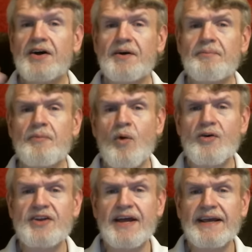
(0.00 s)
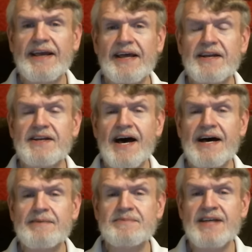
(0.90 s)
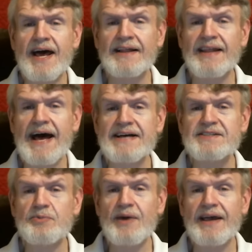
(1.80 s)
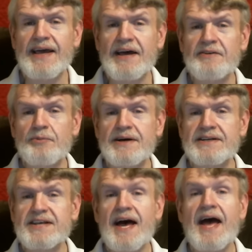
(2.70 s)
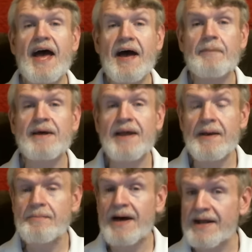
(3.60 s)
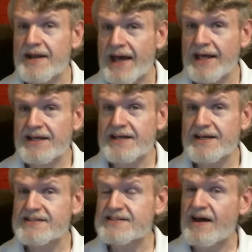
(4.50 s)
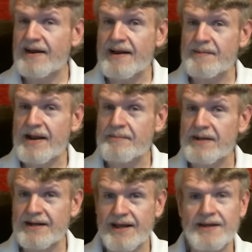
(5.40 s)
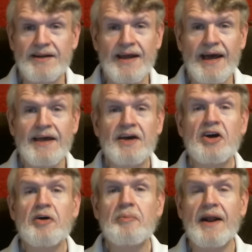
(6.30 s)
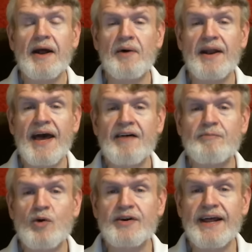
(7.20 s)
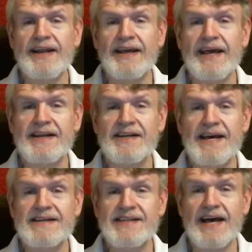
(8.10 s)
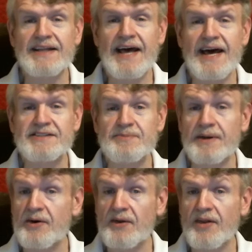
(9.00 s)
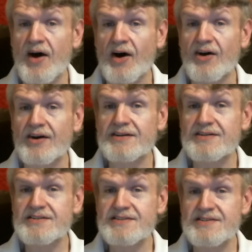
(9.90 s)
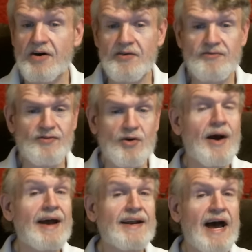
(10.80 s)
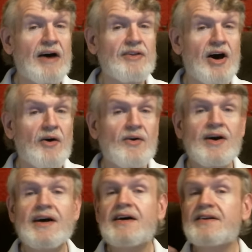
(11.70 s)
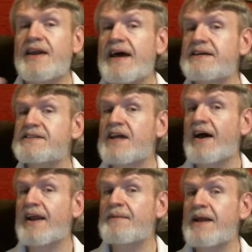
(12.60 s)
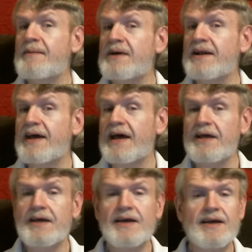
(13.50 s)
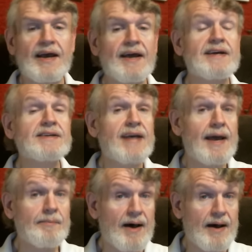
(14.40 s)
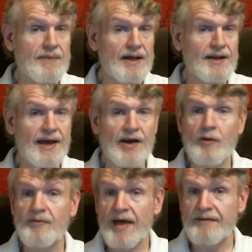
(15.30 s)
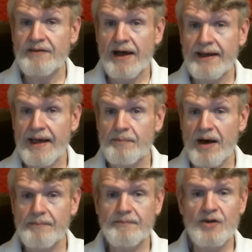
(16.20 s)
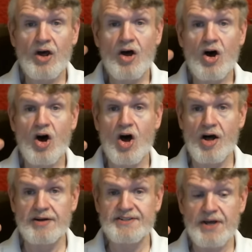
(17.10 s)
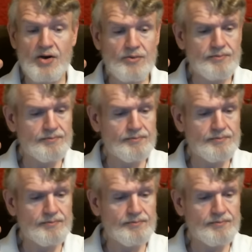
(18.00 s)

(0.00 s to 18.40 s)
more dedicated times, like last weekend was Eminem Monday. It's not Eminem Monday today, but I want to have more dedicated days like that as we go along. So, for right now though, today is not Eminem Monday. It is K-pop Monday. Hopefully I've got K-pop. Also,